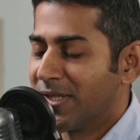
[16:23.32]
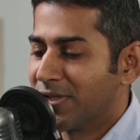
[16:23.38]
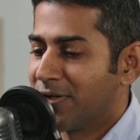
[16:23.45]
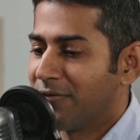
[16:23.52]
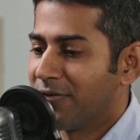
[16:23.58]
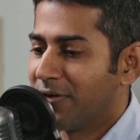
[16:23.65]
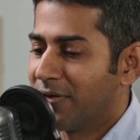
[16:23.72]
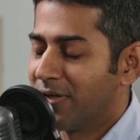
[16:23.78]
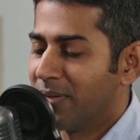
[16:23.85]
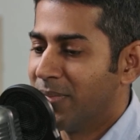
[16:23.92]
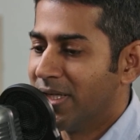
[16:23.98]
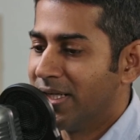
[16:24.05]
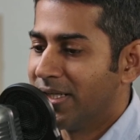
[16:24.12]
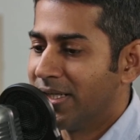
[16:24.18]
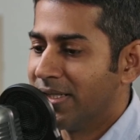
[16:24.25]
of our
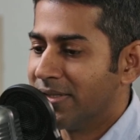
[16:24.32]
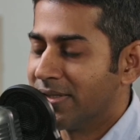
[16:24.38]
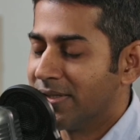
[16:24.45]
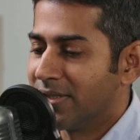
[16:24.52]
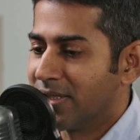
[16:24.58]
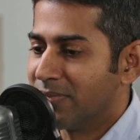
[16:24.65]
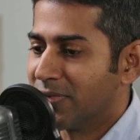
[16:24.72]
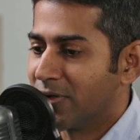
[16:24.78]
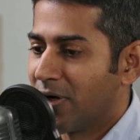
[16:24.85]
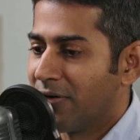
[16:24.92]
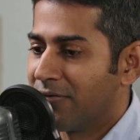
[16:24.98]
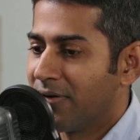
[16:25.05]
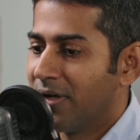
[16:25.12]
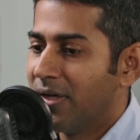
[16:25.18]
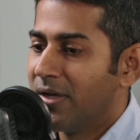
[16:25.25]
abilities in terms
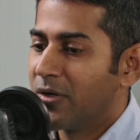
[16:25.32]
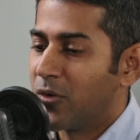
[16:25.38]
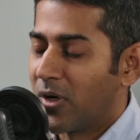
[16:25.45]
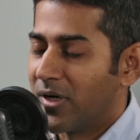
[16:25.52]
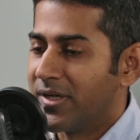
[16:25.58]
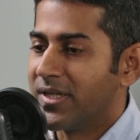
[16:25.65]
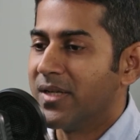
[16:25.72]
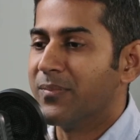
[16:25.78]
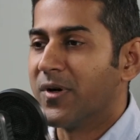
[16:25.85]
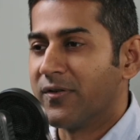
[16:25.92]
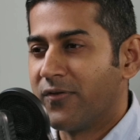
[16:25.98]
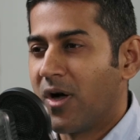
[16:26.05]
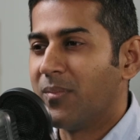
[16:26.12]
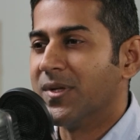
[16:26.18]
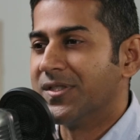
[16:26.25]
of quality,
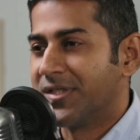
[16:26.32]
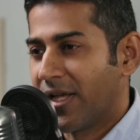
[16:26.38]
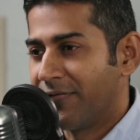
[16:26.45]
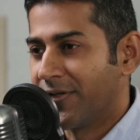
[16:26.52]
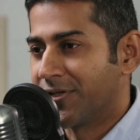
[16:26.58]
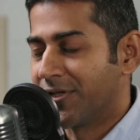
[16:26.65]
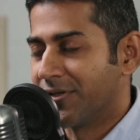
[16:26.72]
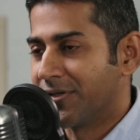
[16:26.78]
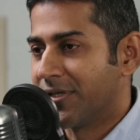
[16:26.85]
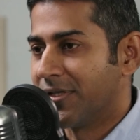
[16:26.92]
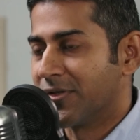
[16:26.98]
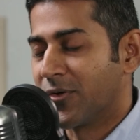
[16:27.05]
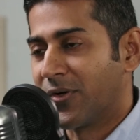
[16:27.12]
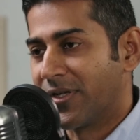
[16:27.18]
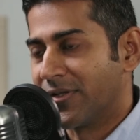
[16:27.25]
performance, efficiency,
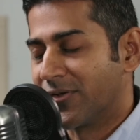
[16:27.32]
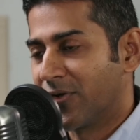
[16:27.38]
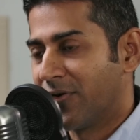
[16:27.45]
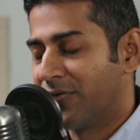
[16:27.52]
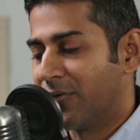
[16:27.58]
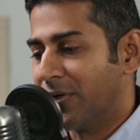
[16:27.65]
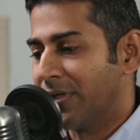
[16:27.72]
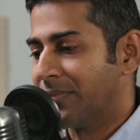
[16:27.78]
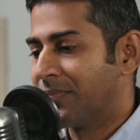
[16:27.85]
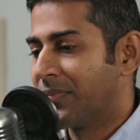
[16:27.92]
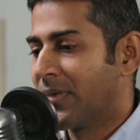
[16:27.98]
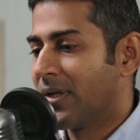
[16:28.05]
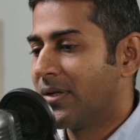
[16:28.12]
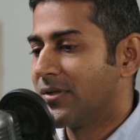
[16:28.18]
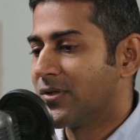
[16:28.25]
so on and so forth.
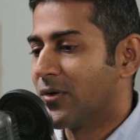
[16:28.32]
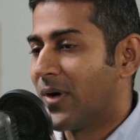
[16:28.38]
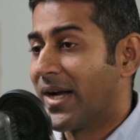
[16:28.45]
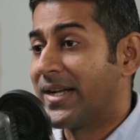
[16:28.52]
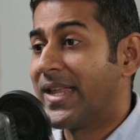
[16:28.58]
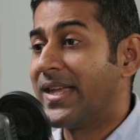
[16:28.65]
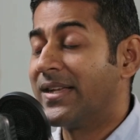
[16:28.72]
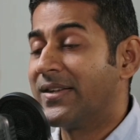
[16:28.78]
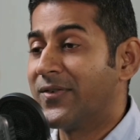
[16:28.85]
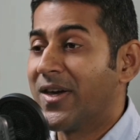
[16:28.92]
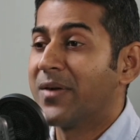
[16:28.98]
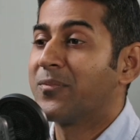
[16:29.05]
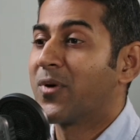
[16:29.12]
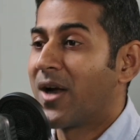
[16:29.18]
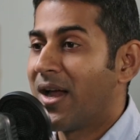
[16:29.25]
So I take
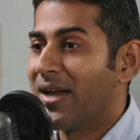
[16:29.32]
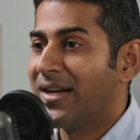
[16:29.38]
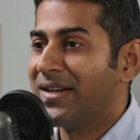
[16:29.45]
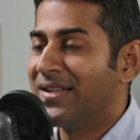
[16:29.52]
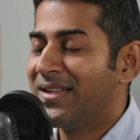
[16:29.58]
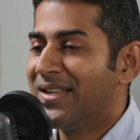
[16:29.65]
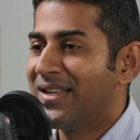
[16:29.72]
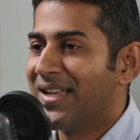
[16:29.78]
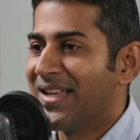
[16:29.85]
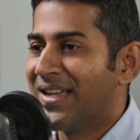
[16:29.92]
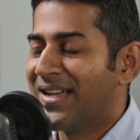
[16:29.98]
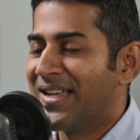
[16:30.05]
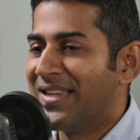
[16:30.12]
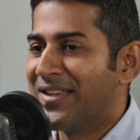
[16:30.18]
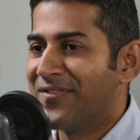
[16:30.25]
great pride
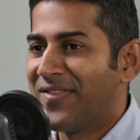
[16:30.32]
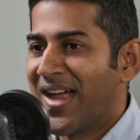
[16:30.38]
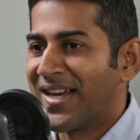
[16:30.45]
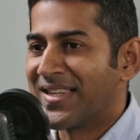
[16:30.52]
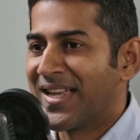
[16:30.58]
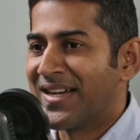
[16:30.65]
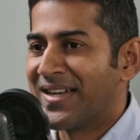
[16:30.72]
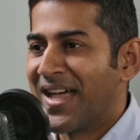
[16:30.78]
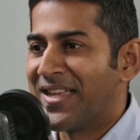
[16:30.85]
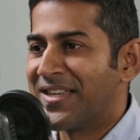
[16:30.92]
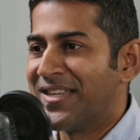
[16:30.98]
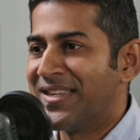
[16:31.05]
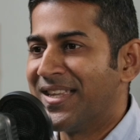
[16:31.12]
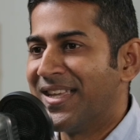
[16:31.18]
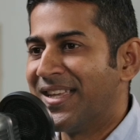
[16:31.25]
in the fact that
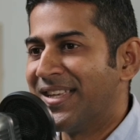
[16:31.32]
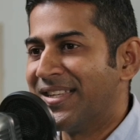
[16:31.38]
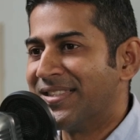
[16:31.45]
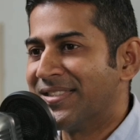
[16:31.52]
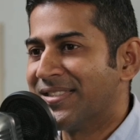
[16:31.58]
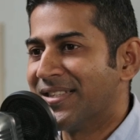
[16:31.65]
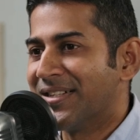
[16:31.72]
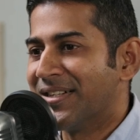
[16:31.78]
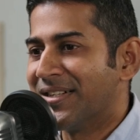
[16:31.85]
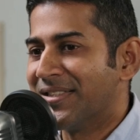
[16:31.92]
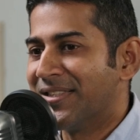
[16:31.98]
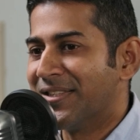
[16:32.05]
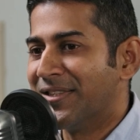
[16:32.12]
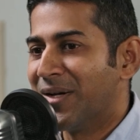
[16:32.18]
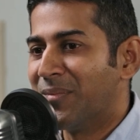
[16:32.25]
Daikin is
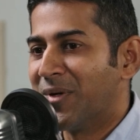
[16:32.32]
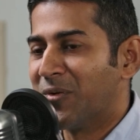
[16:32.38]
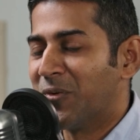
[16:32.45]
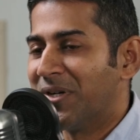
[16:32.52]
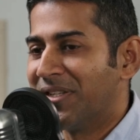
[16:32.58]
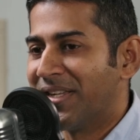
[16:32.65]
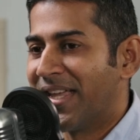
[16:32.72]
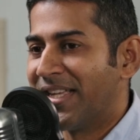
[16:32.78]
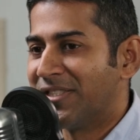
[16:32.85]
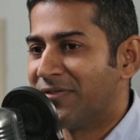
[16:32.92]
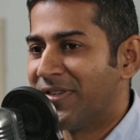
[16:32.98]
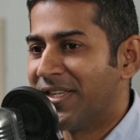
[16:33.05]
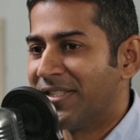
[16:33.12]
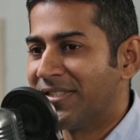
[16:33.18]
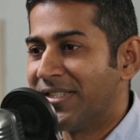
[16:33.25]
the number one
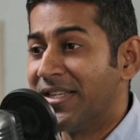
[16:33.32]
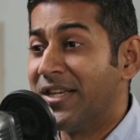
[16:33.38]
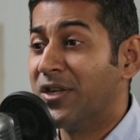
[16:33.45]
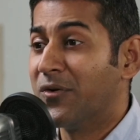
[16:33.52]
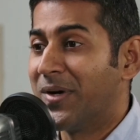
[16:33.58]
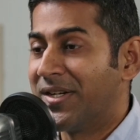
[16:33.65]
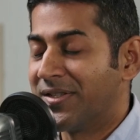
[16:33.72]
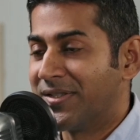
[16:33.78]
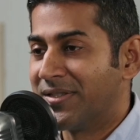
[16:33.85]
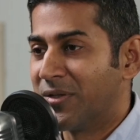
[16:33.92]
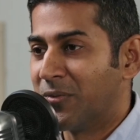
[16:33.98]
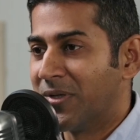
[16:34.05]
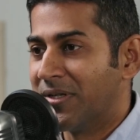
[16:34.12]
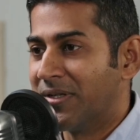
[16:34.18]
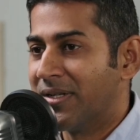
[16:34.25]
HVAC innovator in the
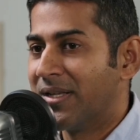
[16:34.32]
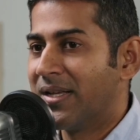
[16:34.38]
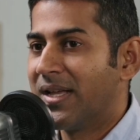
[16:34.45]
world.